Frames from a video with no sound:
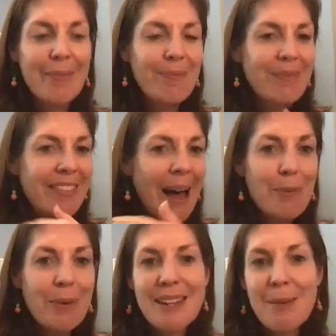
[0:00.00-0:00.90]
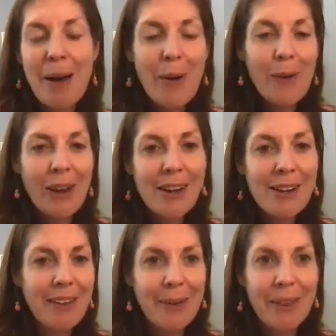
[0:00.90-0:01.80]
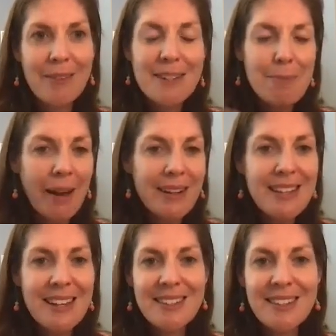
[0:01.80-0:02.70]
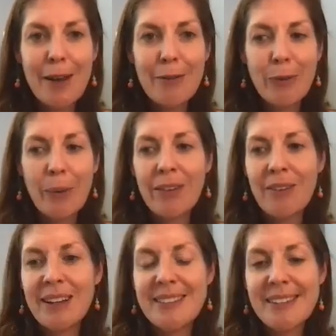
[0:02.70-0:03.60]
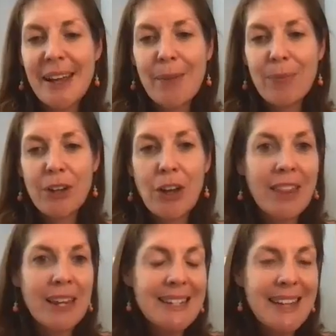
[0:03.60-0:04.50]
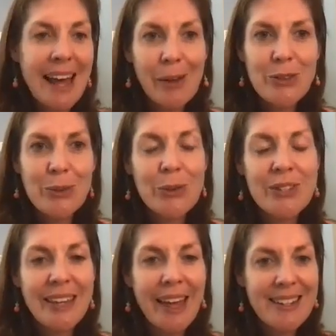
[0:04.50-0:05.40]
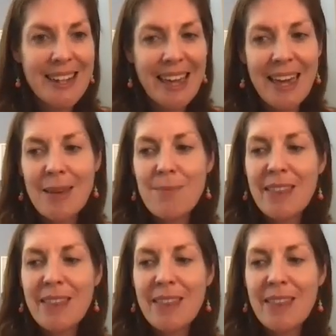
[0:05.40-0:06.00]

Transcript: that brings up a whole load of other, whether it's mindset stuff or whether it's, the need to outsource and get a team.